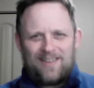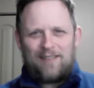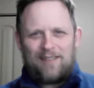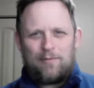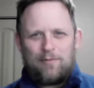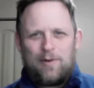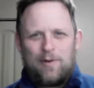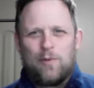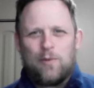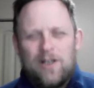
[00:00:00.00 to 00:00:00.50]

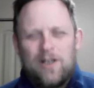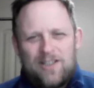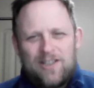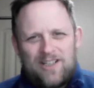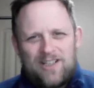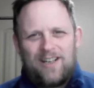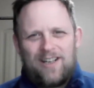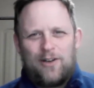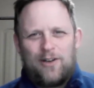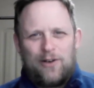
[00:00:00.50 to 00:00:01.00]
I've been
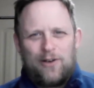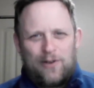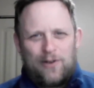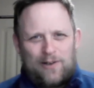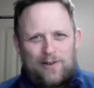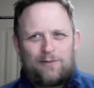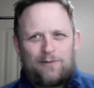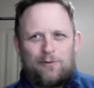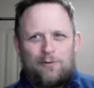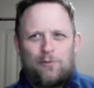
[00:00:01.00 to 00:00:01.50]
watching
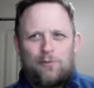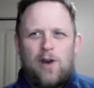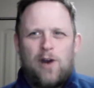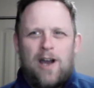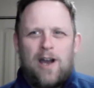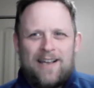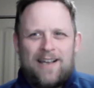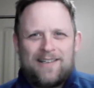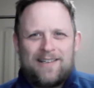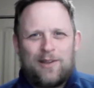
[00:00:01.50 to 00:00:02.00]
your
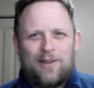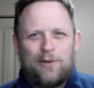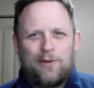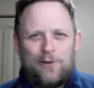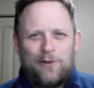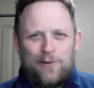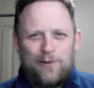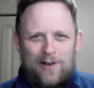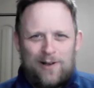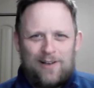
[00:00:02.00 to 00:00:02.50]
rise
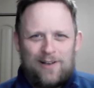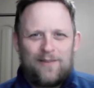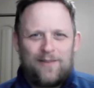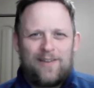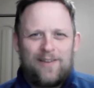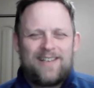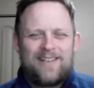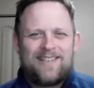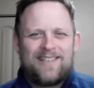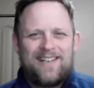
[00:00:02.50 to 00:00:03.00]
through all
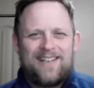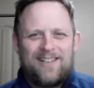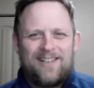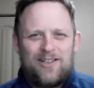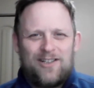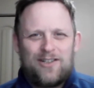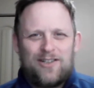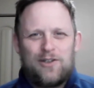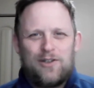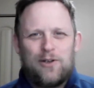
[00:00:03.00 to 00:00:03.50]
of this
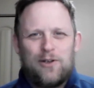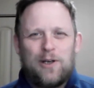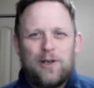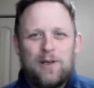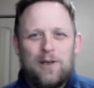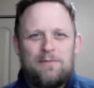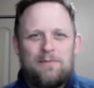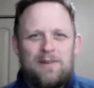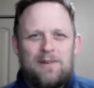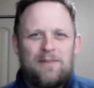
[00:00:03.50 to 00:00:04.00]
and just your
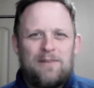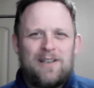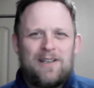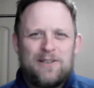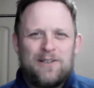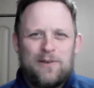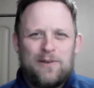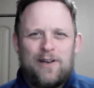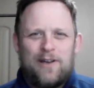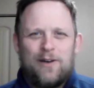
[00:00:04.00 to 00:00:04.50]

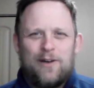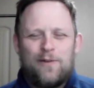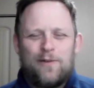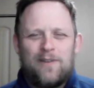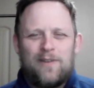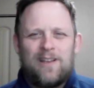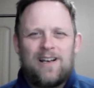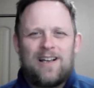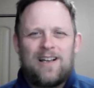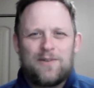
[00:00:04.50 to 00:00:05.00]
commitment to it
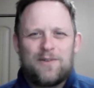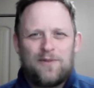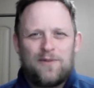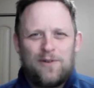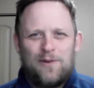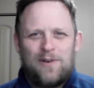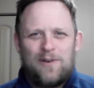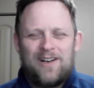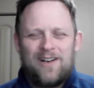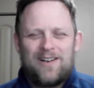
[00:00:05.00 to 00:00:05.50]
over the last
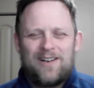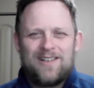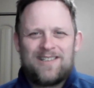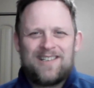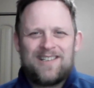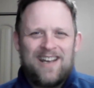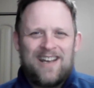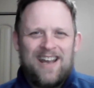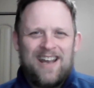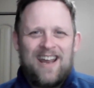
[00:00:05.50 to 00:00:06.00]
few
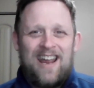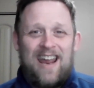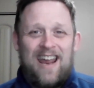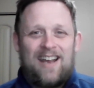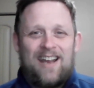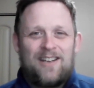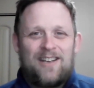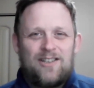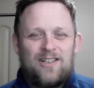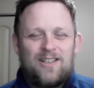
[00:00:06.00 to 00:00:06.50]
years.
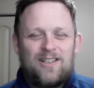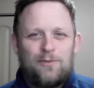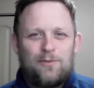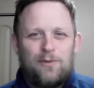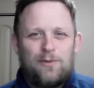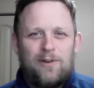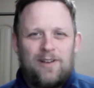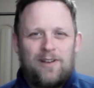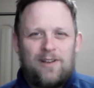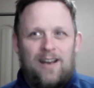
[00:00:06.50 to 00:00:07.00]
And
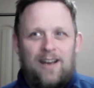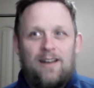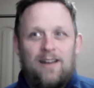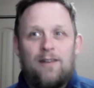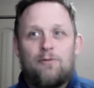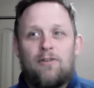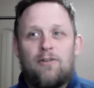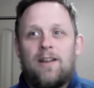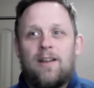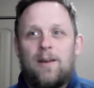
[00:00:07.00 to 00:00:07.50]
just really,
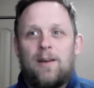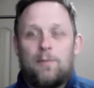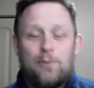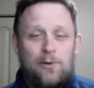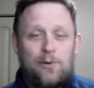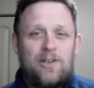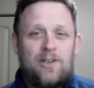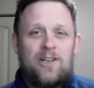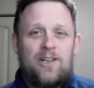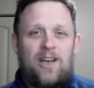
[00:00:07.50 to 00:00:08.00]
I really
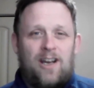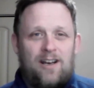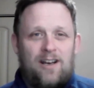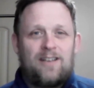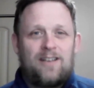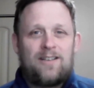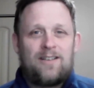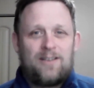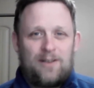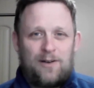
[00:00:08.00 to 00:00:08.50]
appreciate
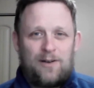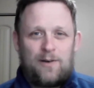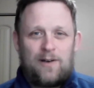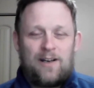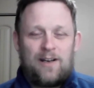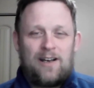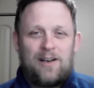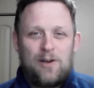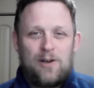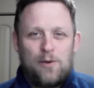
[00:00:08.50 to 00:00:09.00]
it too.
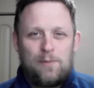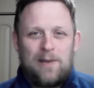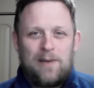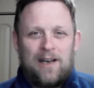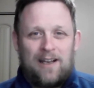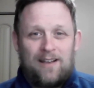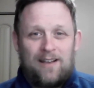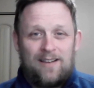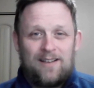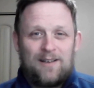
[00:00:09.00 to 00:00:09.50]
And I know
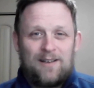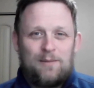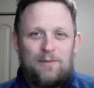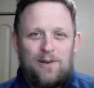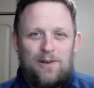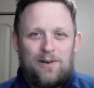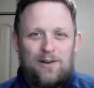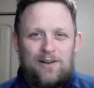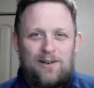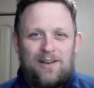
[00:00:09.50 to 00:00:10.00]
many in the
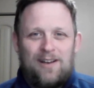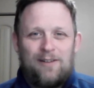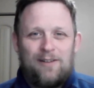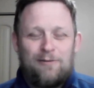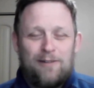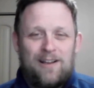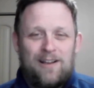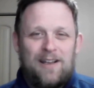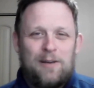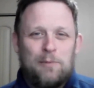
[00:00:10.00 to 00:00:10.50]
community
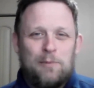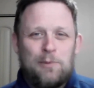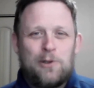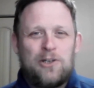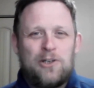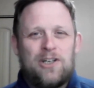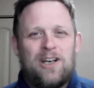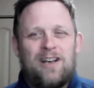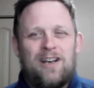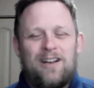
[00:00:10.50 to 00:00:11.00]
are really
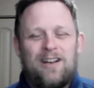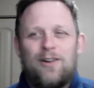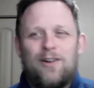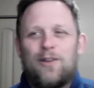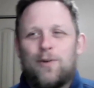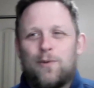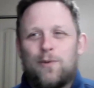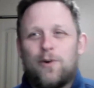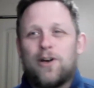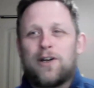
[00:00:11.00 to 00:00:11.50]
appreciating
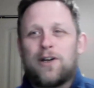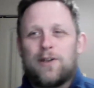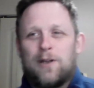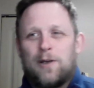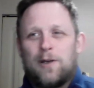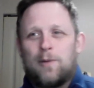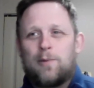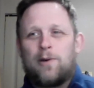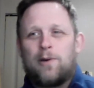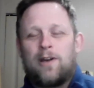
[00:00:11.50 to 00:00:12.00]
all the work
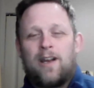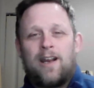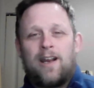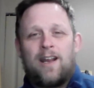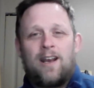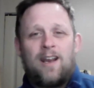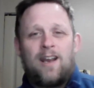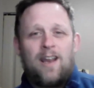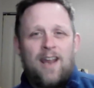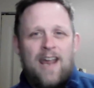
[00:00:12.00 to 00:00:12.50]
that you're putting
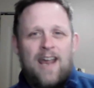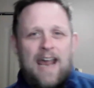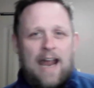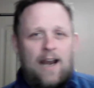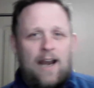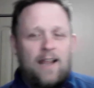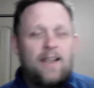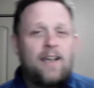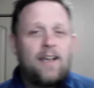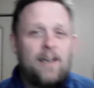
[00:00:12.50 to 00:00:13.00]
in.
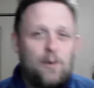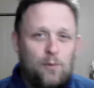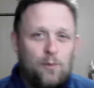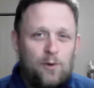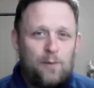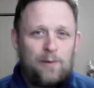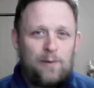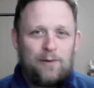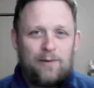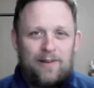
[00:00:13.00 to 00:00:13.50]
And I think it
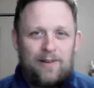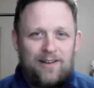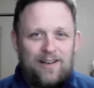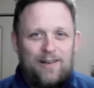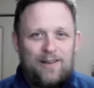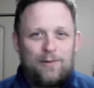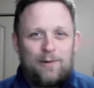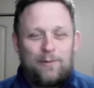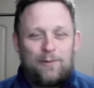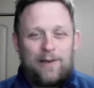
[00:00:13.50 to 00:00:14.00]
will be really
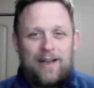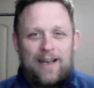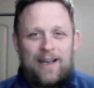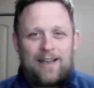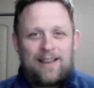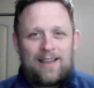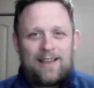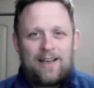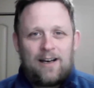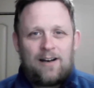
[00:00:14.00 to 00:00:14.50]
good when we
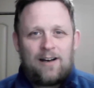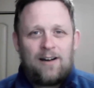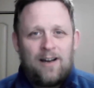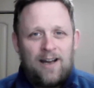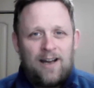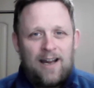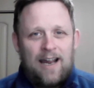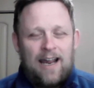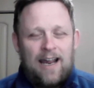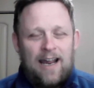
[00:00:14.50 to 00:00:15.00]
get there.
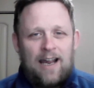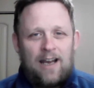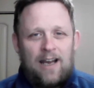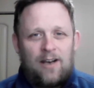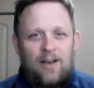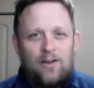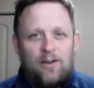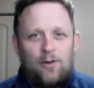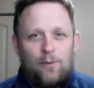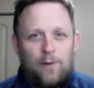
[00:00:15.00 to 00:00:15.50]

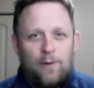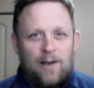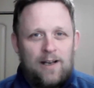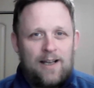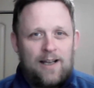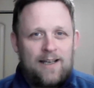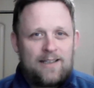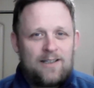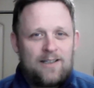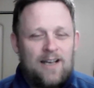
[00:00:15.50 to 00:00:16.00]
And you'll
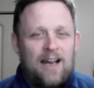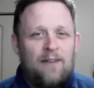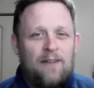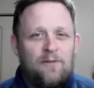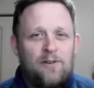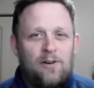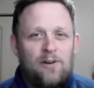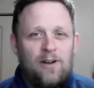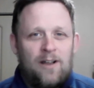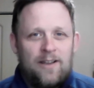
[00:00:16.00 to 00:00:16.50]
realize
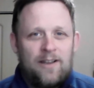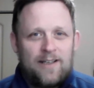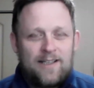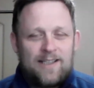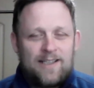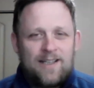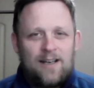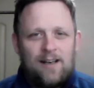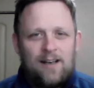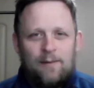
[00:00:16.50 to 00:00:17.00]
after all
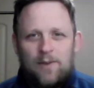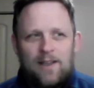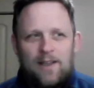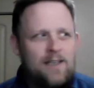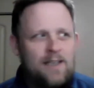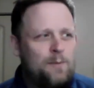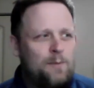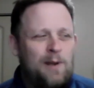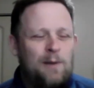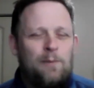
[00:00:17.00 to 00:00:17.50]
this time
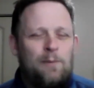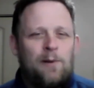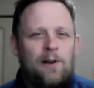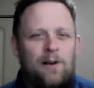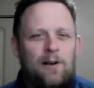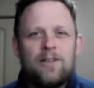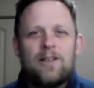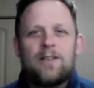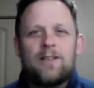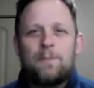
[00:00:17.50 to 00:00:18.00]
that these people
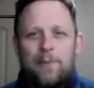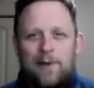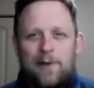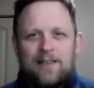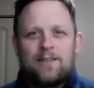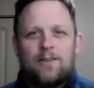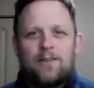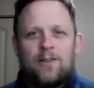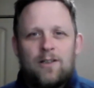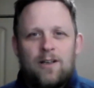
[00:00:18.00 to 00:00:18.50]
aren't just
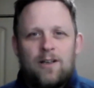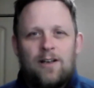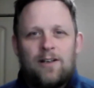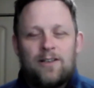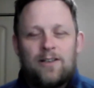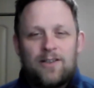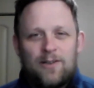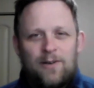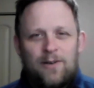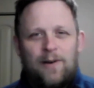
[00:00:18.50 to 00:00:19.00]
pixels
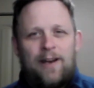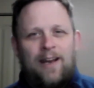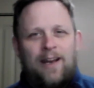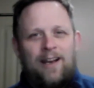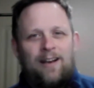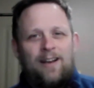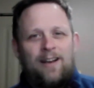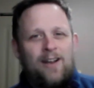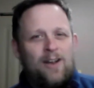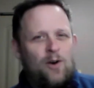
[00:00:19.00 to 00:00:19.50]
on a
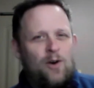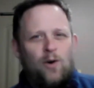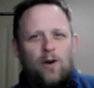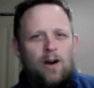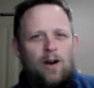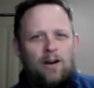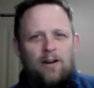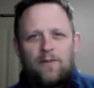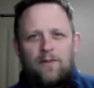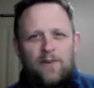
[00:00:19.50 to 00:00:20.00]
screen
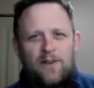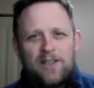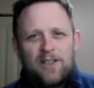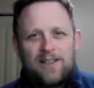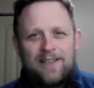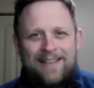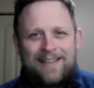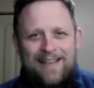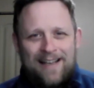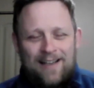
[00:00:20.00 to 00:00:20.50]
or
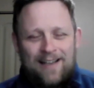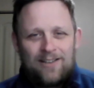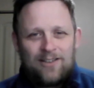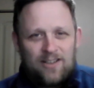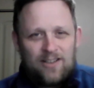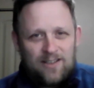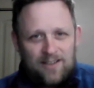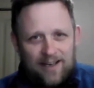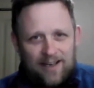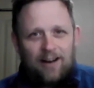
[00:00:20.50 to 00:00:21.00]
artificial
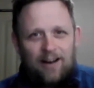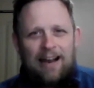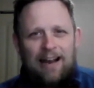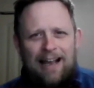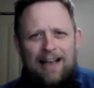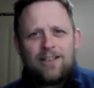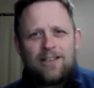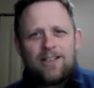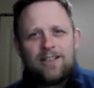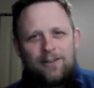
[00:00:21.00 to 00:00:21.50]
intelligence. They are
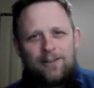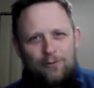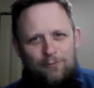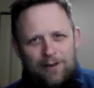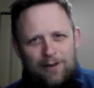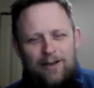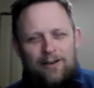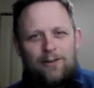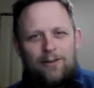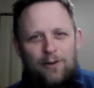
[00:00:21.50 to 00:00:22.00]
actual
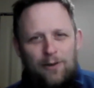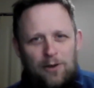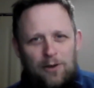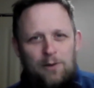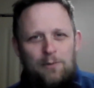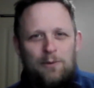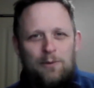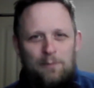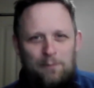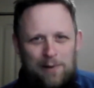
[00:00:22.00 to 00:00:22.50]
real
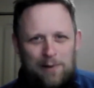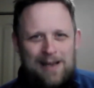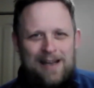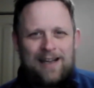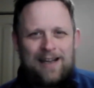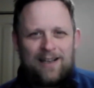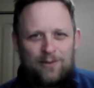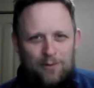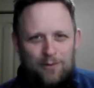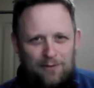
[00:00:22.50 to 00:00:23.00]
human
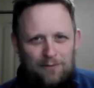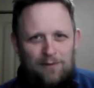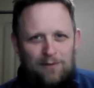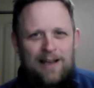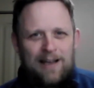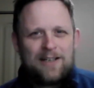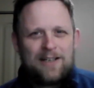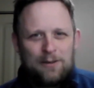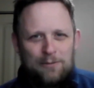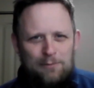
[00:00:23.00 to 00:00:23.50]
beings with
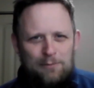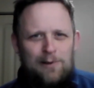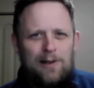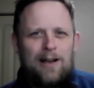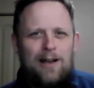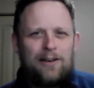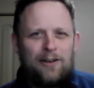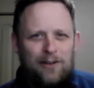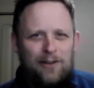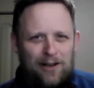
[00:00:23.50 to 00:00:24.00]
flesh and
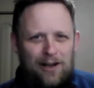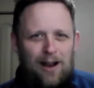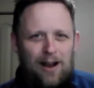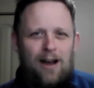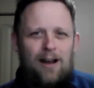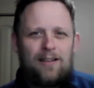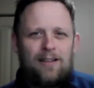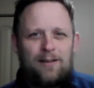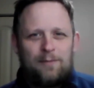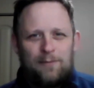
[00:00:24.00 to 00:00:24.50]
blood. You can
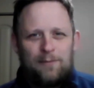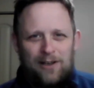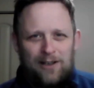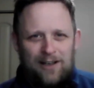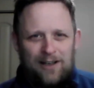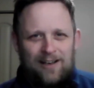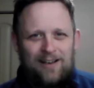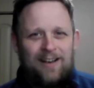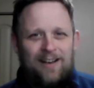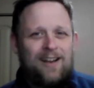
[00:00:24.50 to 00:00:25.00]
hug them,
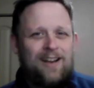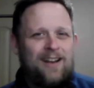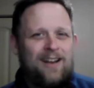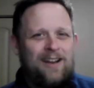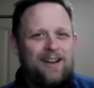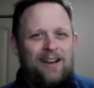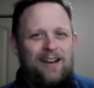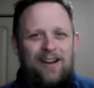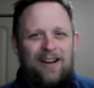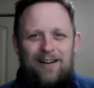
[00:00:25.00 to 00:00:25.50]
you can,
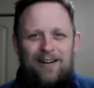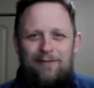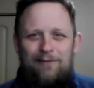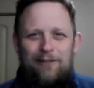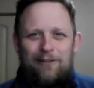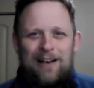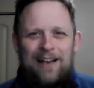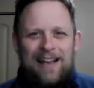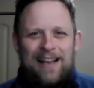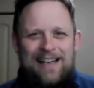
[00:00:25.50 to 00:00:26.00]

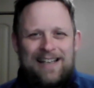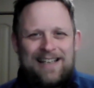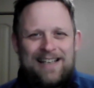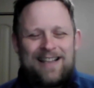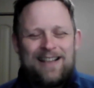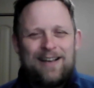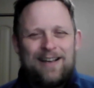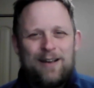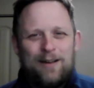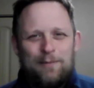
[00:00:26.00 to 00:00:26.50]
relate
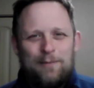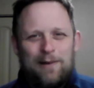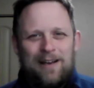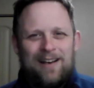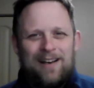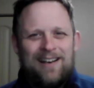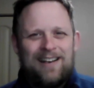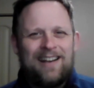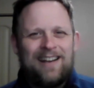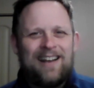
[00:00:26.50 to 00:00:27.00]
to them
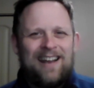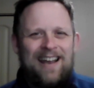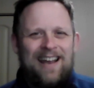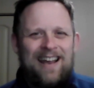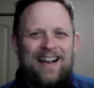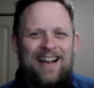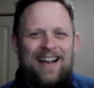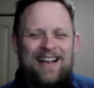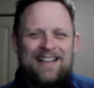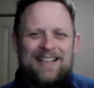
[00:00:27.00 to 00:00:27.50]
and
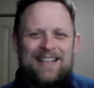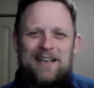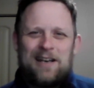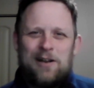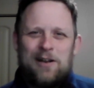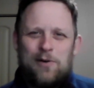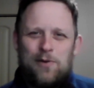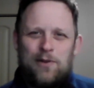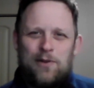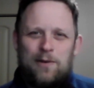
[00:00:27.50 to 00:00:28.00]
get
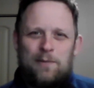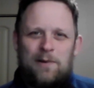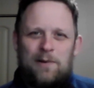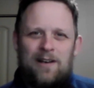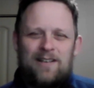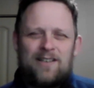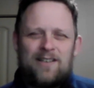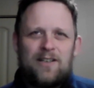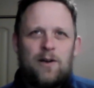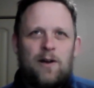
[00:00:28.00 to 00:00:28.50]
to know them.
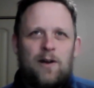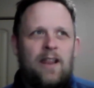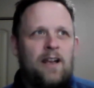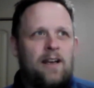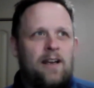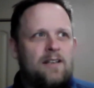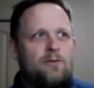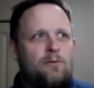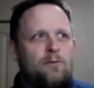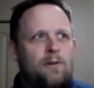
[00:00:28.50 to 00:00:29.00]
And so I
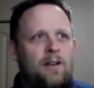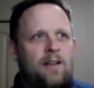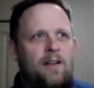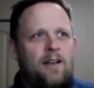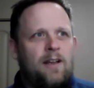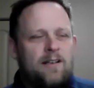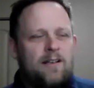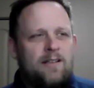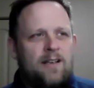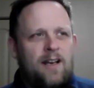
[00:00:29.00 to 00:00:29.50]
think that's
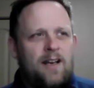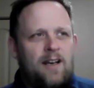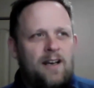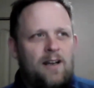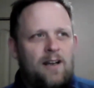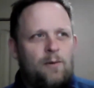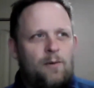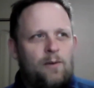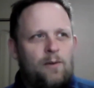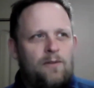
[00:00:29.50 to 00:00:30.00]
really
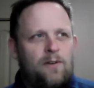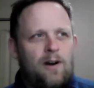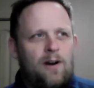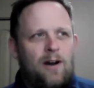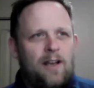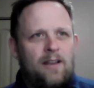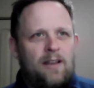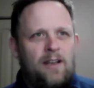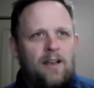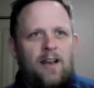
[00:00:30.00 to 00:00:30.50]
exciting. We've
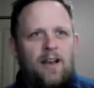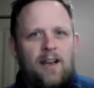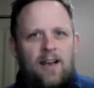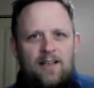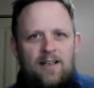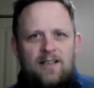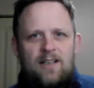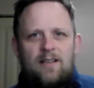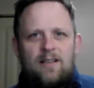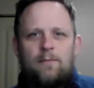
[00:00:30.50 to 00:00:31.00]
got the
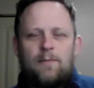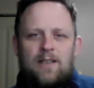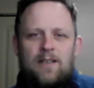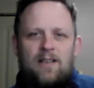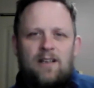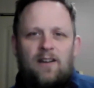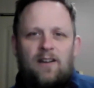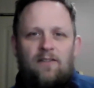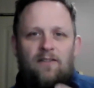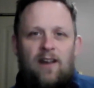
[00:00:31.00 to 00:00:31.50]
Into the
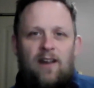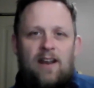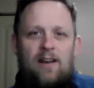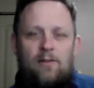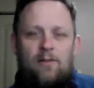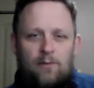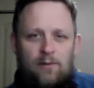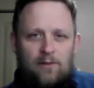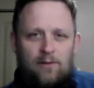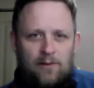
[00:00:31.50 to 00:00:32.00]
Mystic
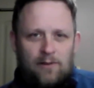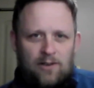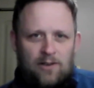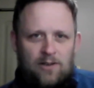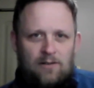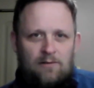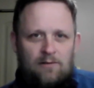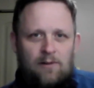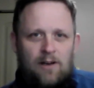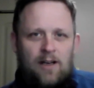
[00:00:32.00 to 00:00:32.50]
event with
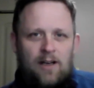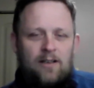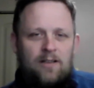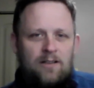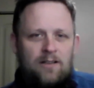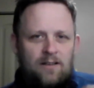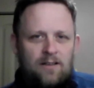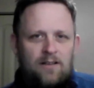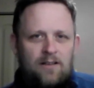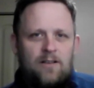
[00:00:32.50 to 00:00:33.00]
Richard
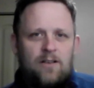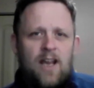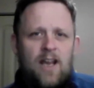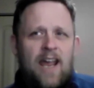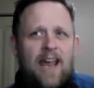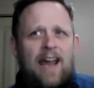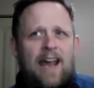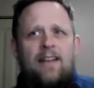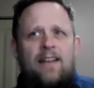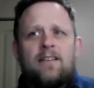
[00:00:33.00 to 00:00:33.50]
Rudd.
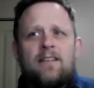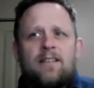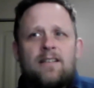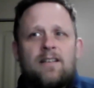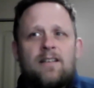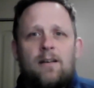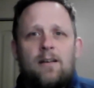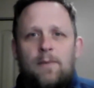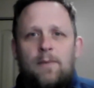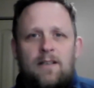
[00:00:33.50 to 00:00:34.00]
And this
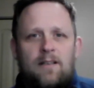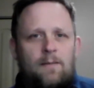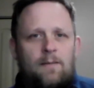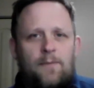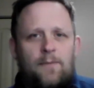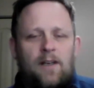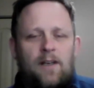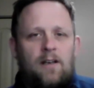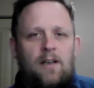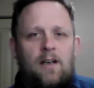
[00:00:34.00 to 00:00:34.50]
is going to be
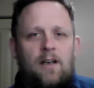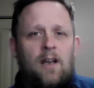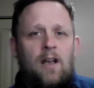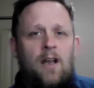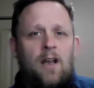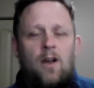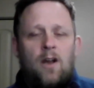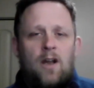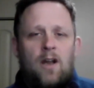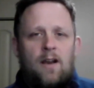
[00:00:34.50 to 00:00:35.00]
something that
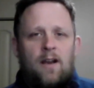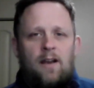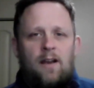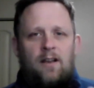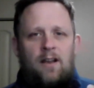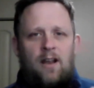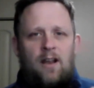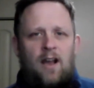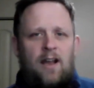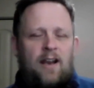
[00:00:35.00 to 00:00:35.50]

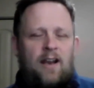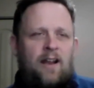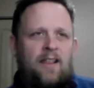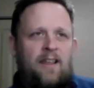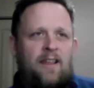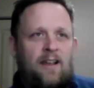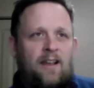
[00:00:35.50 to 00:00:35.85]
I